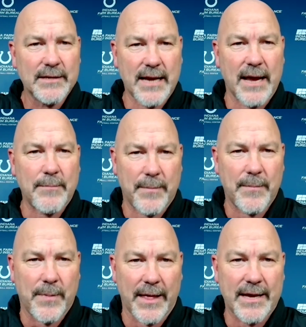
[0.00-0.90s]
type
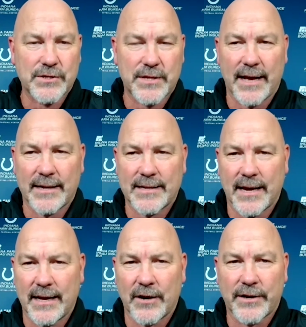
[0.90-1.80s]
plays that
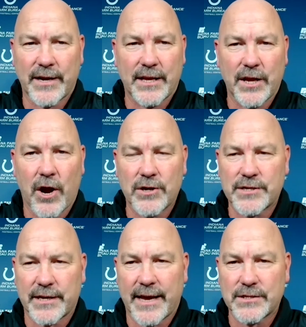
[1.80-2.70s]
uh, are getting yards
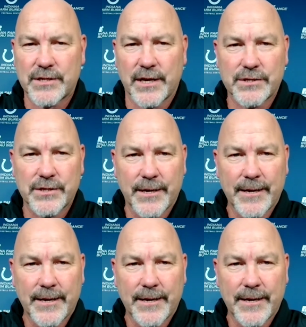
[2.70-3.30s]
against us.